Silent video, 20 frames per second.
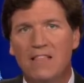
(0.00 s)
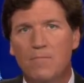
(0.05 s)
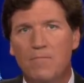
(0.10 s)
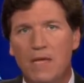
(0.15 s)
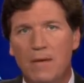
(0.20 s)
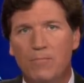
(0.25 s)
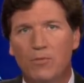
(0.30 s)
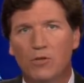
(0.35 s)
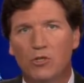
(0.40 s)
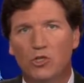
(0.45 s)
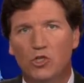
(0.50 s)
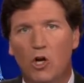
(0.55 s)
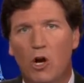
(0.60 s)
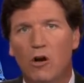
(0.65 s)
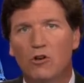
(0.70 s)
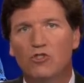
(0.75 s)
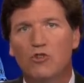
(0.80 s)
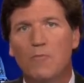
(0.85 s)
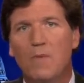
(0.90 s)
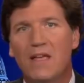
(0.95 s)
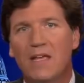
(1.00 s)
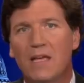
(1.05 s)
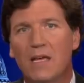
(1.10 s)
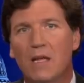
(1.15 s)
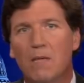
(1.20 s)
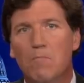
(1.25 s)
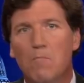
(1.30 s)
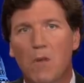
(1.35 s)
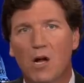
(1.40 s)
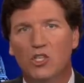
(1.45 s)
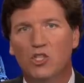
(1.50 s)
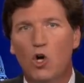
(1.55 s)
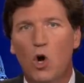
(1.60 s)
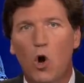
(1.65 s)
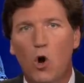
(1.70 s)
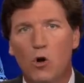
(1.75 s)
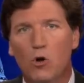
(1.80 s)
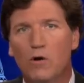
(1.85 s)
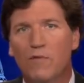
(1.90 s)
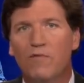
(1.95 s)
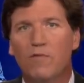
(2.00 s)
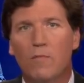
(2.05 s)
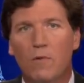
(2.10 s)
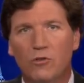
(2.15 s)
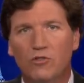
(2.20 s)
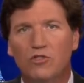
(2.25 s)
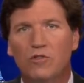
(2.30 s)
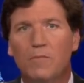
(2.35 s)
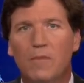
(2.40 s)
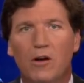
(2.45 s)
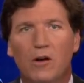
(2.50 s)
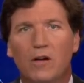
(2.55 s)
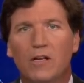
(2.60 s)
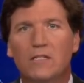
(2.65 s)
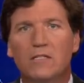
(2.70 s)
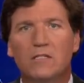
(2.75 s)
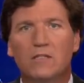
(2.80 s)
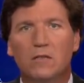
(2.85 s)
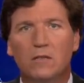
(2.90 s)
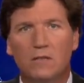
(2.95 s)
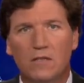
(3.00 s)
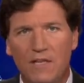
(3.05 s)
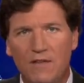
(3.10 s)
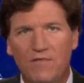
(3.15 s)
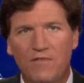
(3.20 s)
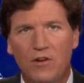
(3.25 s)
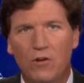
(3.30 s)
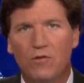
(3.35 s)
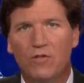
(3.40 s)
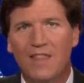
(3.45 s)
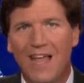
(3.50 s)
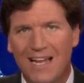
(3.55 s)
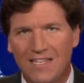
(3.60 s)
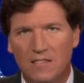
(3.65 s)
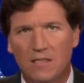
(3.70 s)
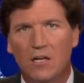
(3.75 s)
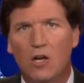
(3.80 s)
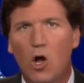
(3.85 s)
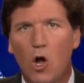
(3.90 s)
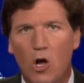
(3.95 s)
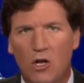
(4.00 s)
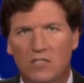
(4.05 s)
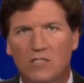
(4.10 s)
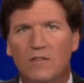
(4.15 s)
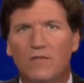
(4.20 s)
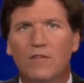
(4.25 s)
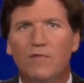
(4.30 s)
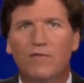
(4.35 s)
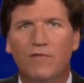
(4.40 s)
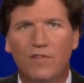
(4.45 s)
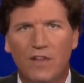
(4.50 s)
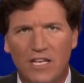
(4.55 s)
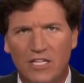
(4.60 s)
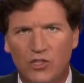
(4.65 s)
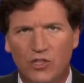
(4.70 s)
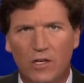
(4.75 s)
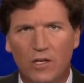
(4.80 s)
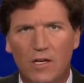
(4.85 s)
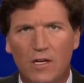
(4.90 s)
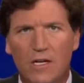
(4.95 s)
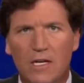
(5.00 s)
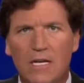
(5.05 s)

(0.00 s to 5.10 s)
the people in charge are making it much harder for most Americans to live here. That's the cost of inflation.